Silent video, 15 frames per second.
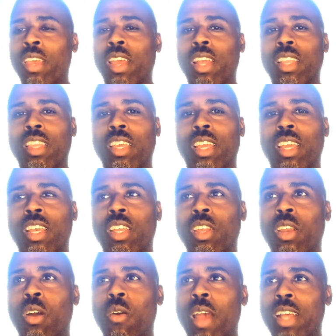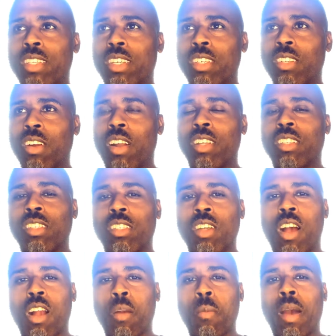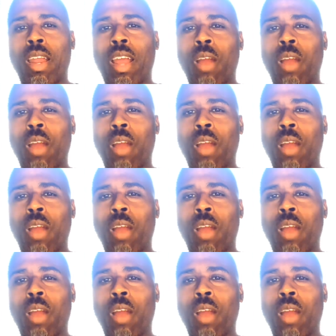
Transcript: And then, as I started to talk about it,